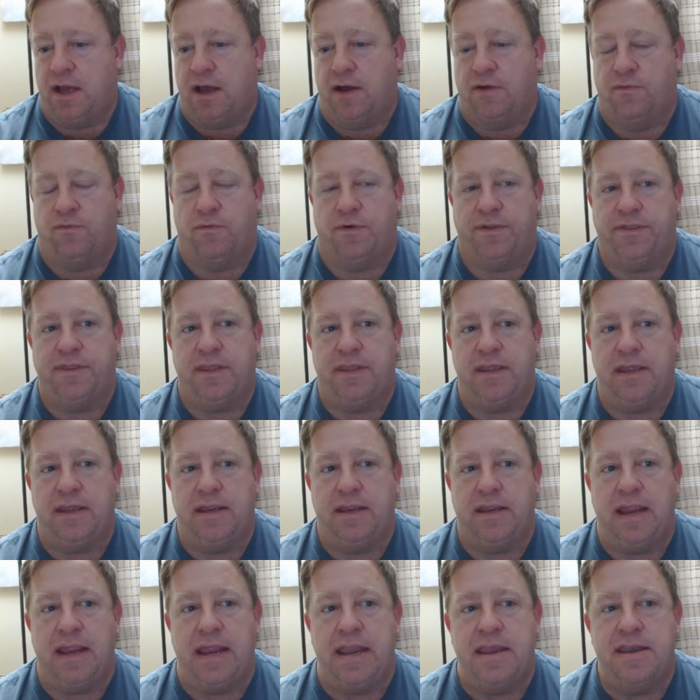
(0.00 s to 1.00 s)
of what
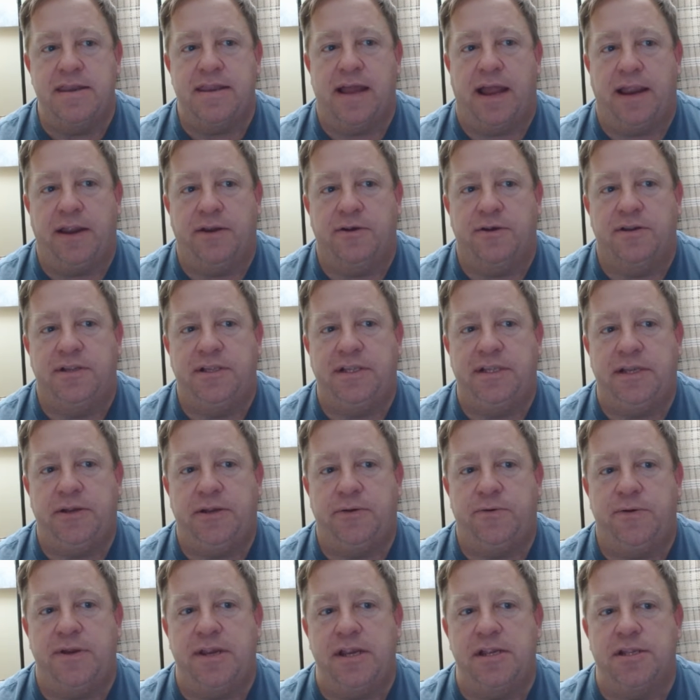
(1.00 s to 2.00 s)
the entire
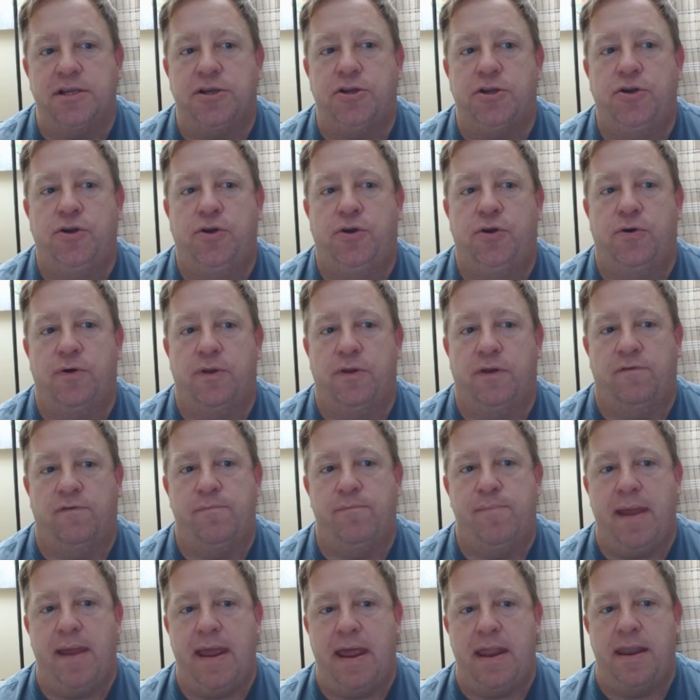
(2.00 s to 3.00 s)
series could
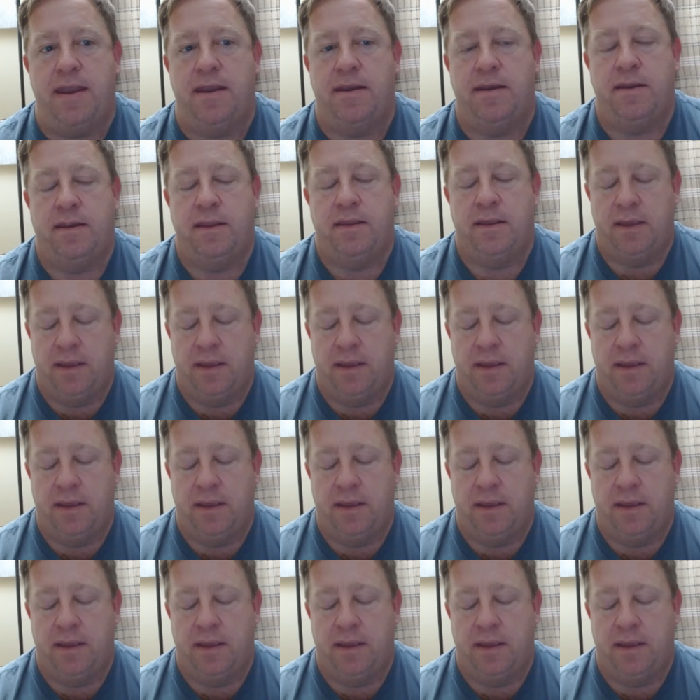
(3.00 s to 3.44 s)
have been.